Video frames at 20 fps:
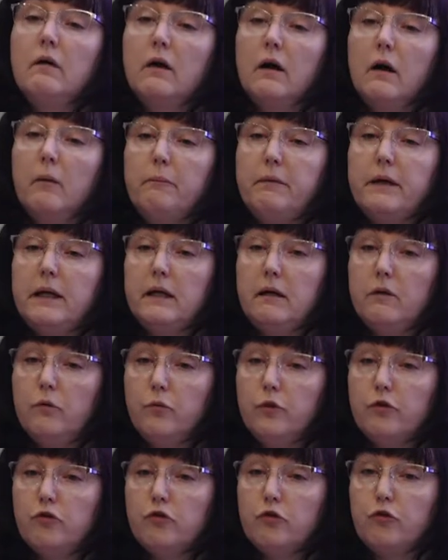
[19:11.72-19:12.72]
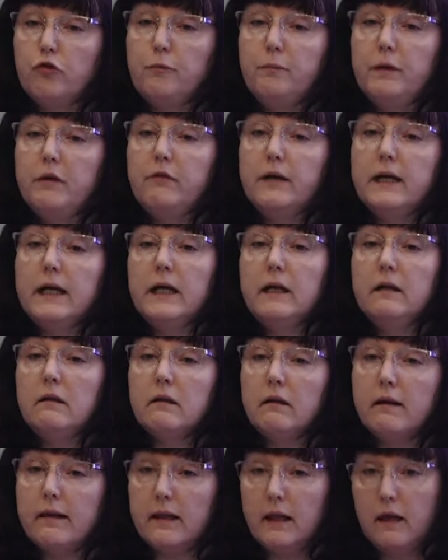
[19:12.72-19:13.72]
company, which could be very
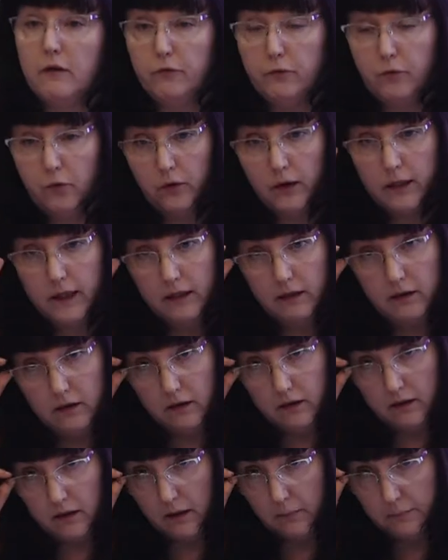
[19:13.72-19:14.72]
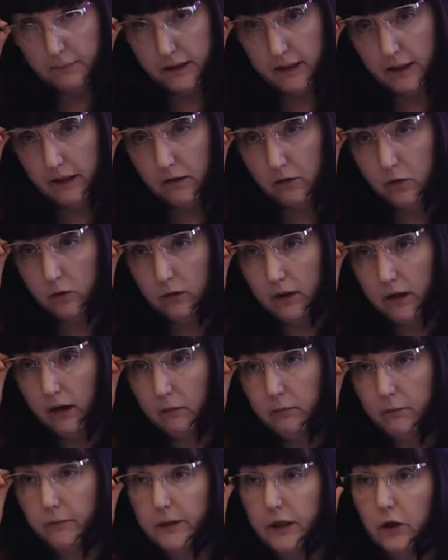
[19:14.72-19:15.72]
interesting for the Indian companies who
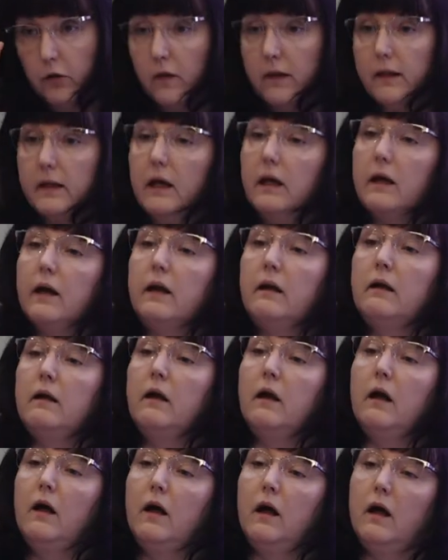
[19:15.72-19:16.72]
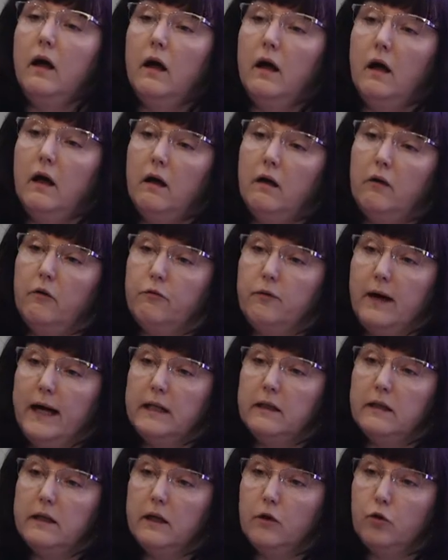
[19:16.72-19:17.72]
come because they can uh,
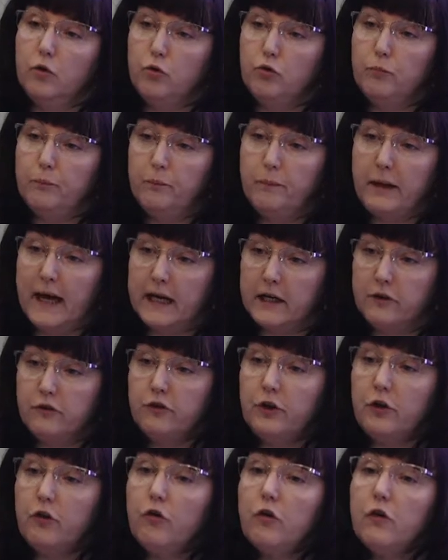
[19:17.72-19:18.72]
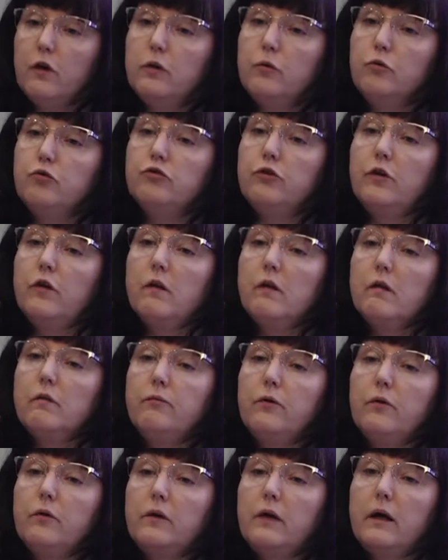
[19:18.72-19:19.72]
find the good packaging solutions
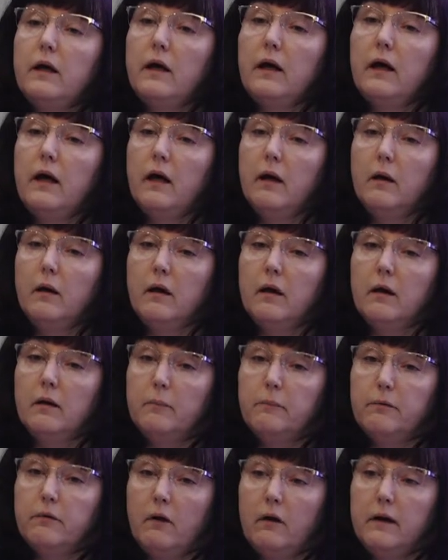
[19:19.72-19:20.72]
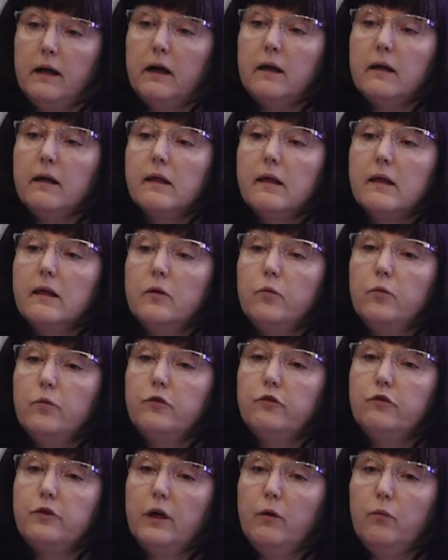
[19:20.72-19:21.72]
for the uh, products
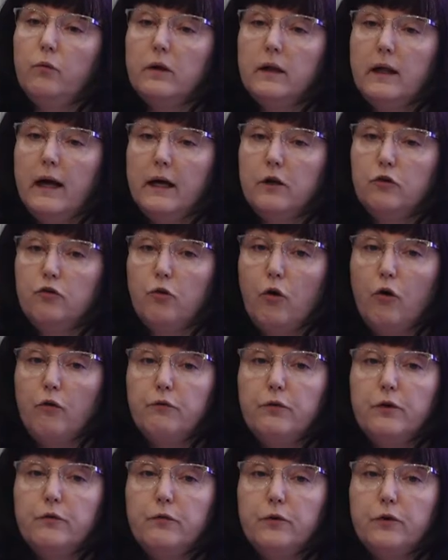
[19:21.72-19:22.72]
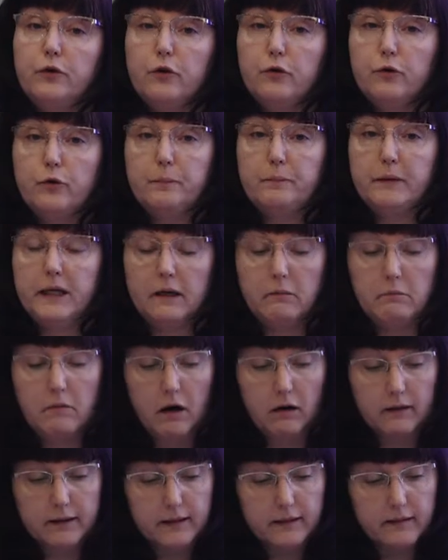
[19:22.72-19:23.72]
which they would like to offer for the European
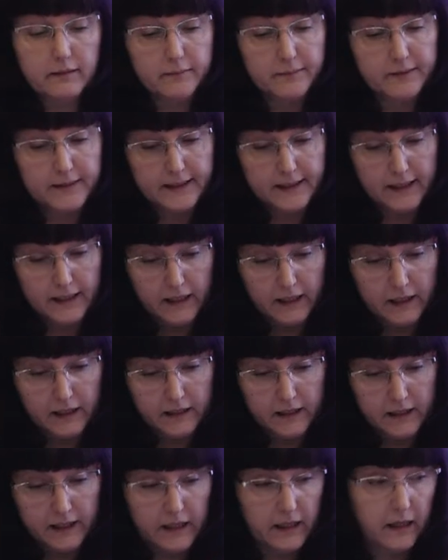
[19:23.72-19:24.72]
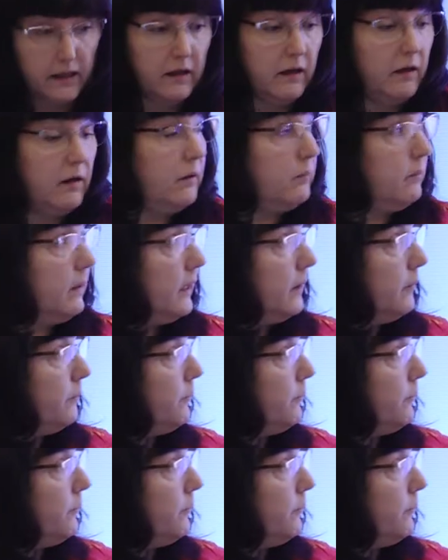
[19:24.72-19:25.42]
market. This is uh, my